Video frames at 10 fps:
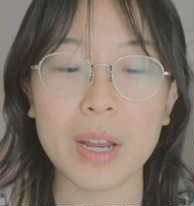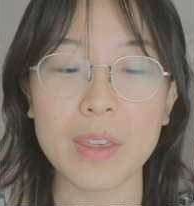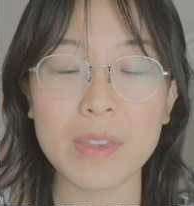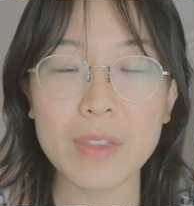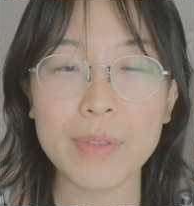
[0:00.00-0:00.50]
I
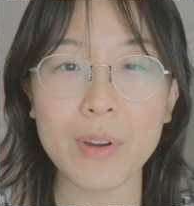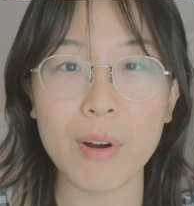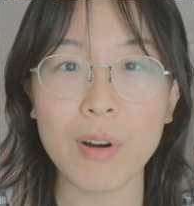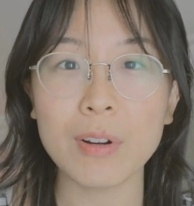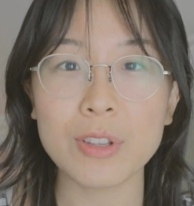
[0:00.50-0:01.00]
think there
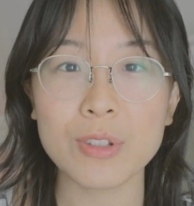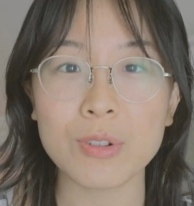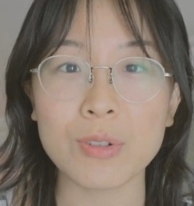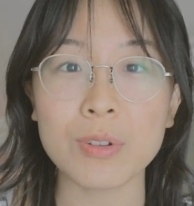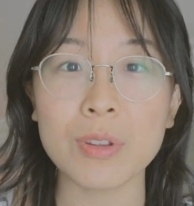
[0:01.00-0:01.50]
are
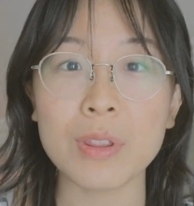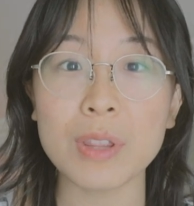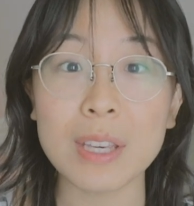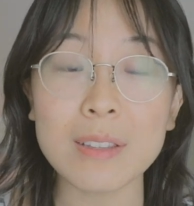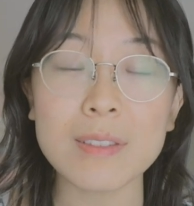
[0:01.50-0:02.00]
certain
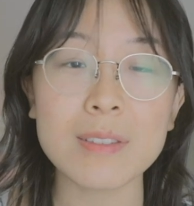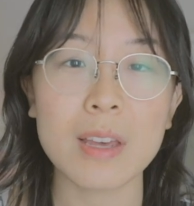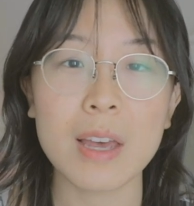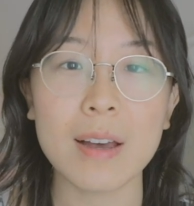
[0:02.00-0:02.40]
things,